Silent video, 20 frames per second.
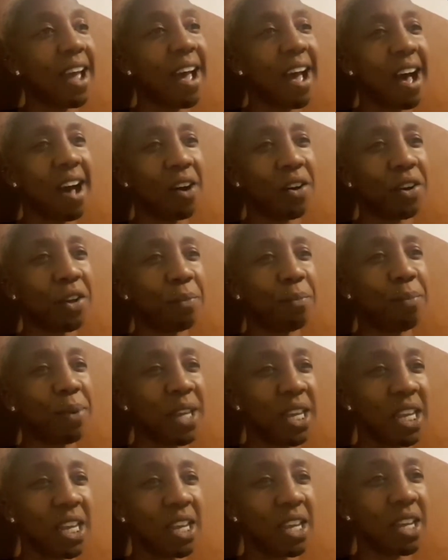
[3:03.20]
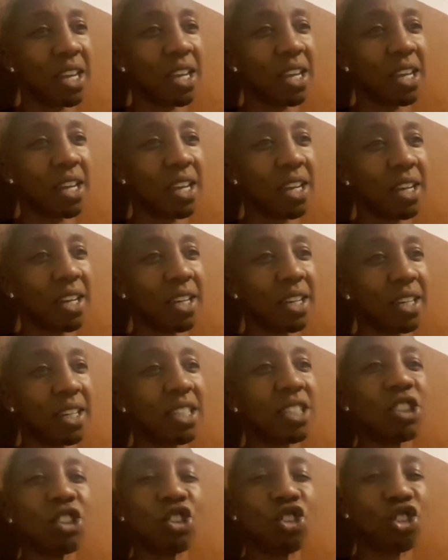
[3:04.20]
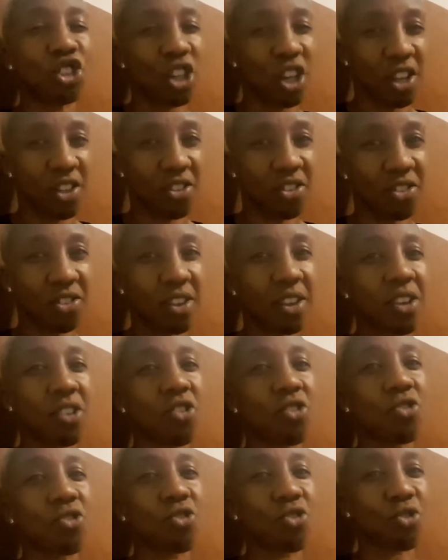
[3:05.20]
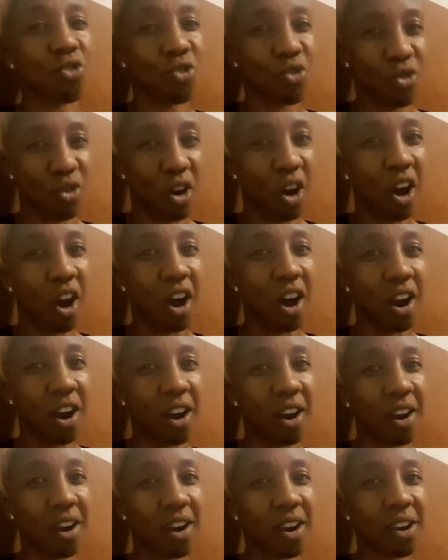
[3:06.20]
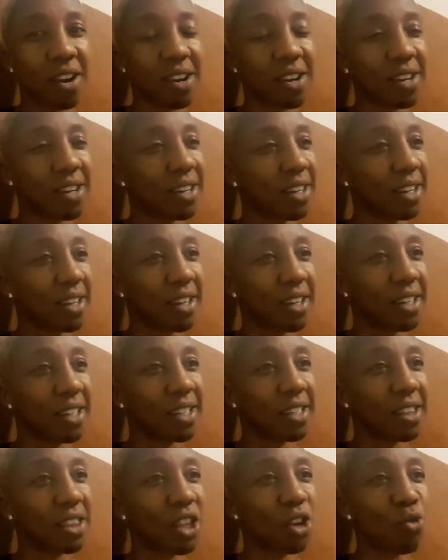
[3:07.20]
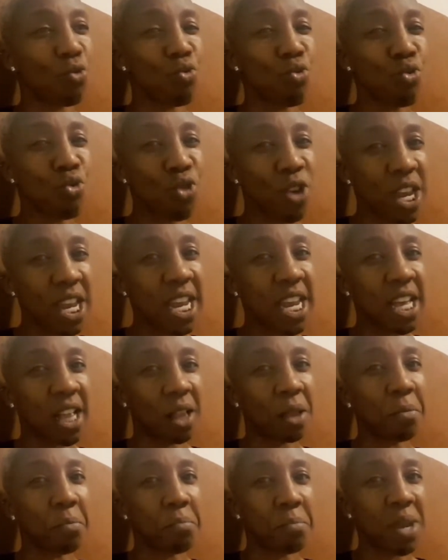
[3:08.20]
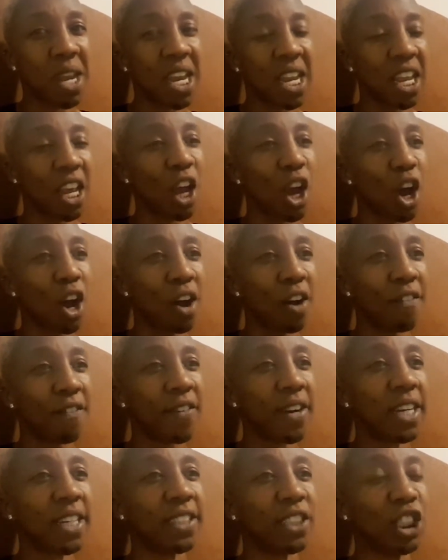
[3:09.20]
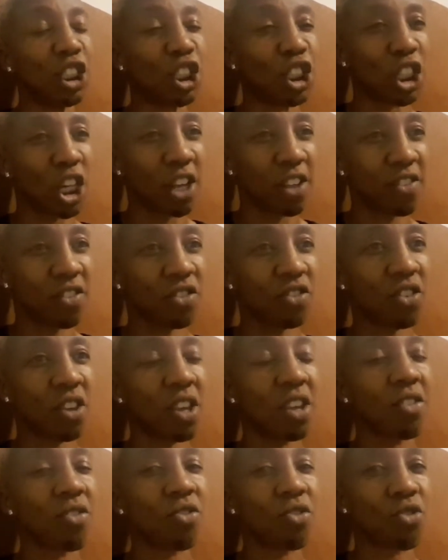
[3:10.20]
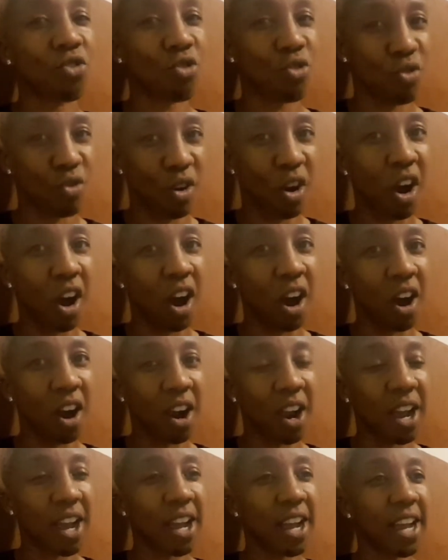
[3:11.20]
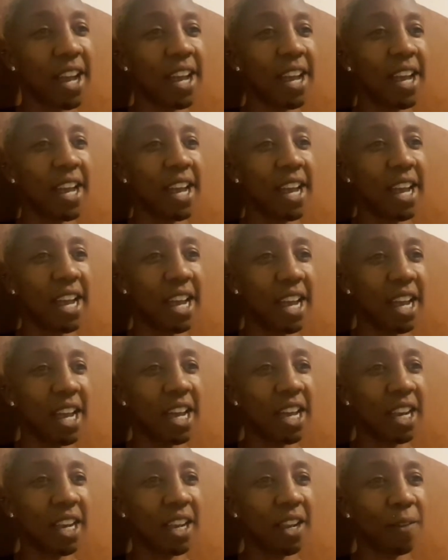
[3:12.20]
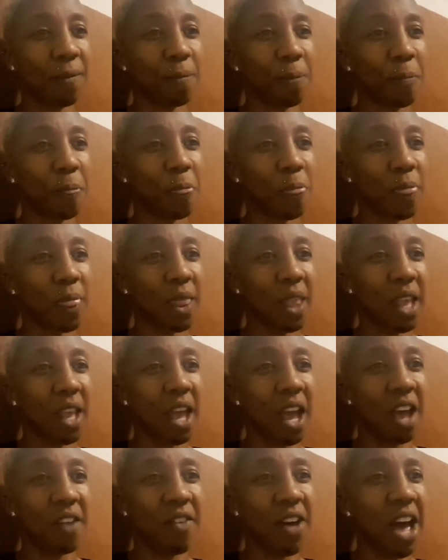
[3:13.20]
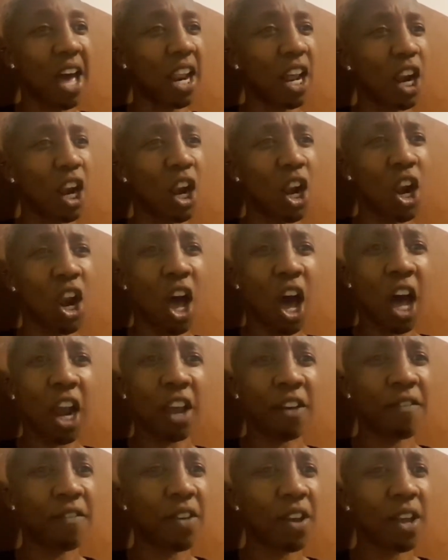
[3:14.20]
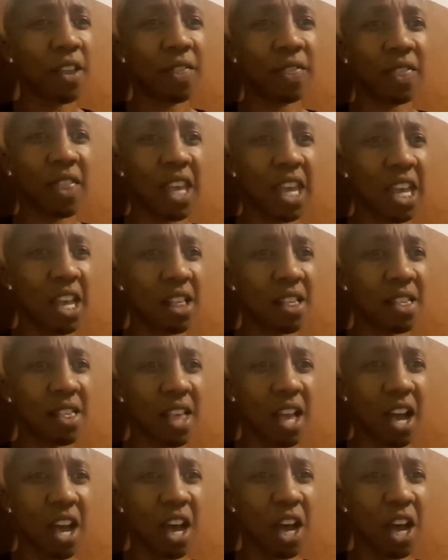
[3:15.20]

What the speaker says: how to be just strong. The real meaning of just strong. And I've had a lot of things